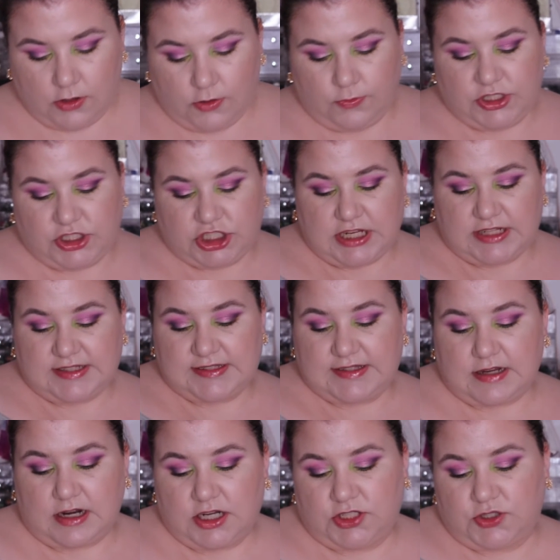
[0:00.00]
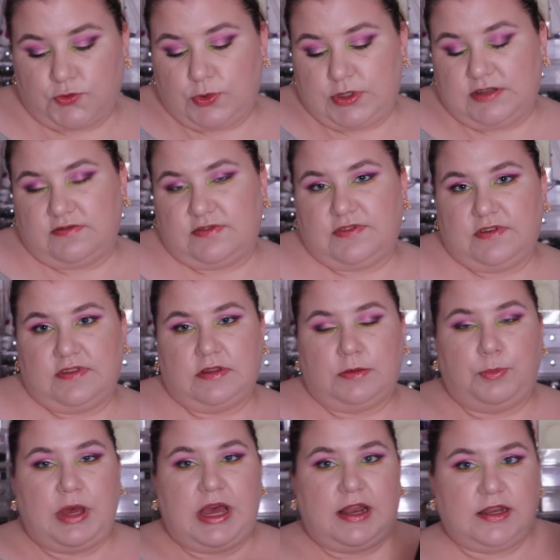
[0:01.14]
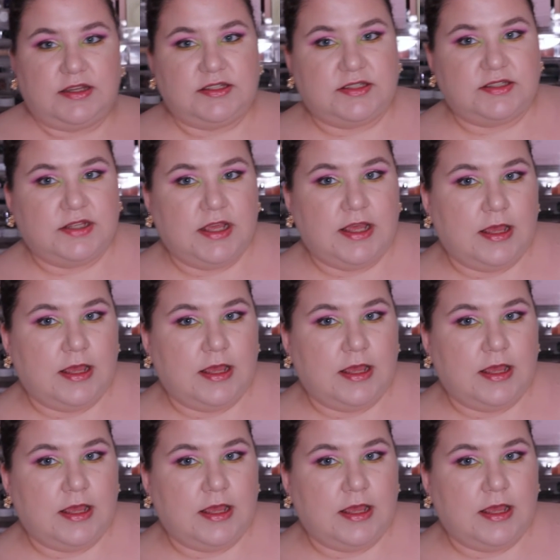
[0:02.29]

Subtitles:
We shall start with the palette